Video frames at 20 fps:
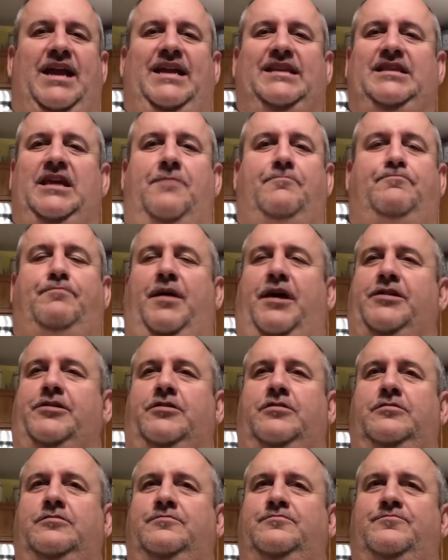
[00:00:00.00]
I get that
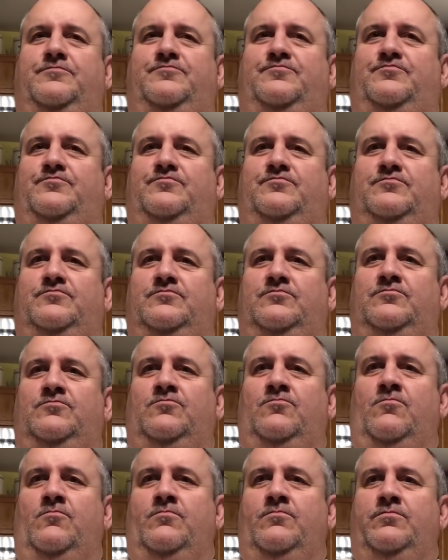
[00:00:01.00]
butter
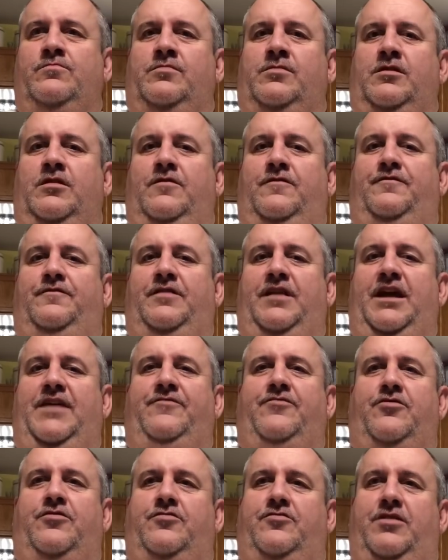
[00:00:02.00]

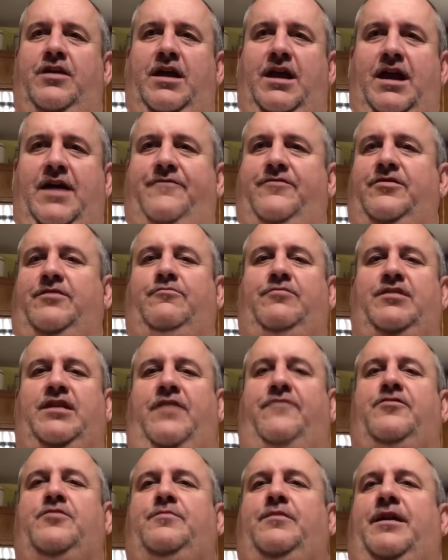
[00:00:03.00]
flavor with
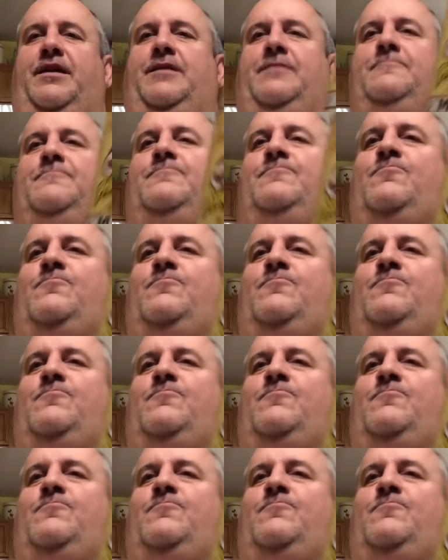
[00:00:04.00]
every bite.